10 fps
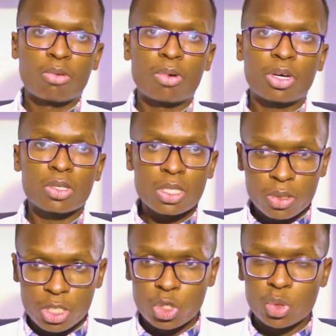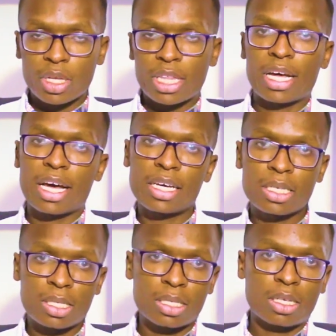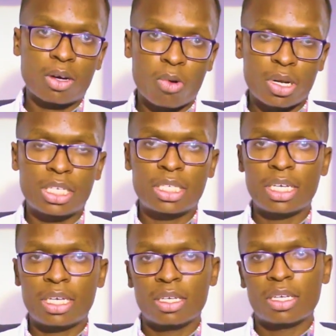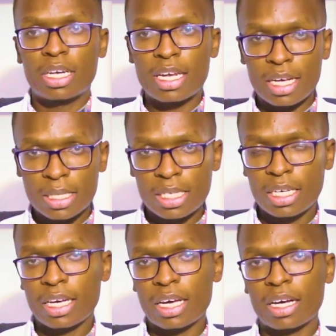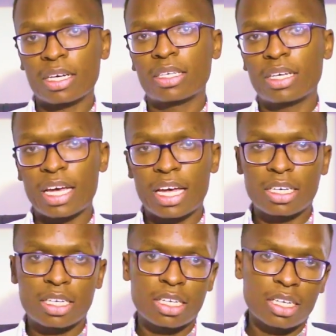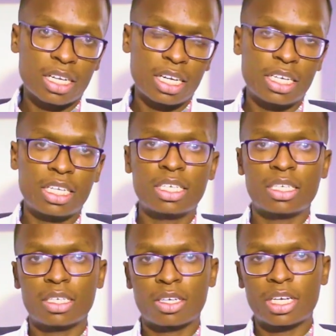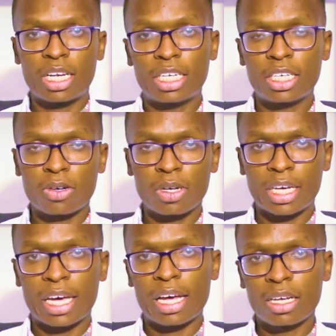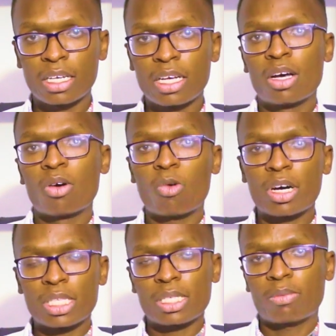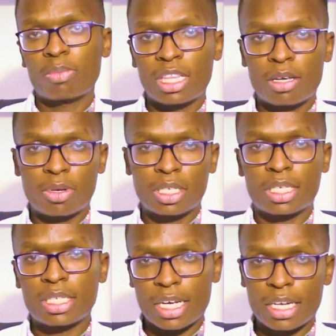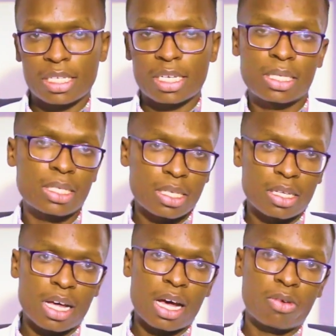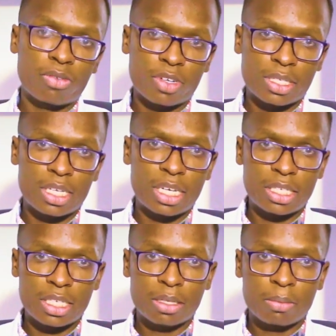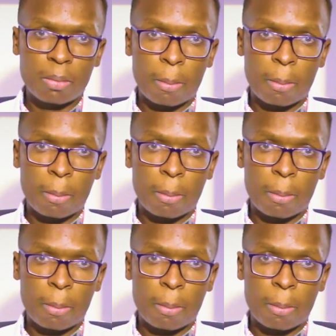We also ensure the highest quality nursing care and clinical care once the patient enters our facility.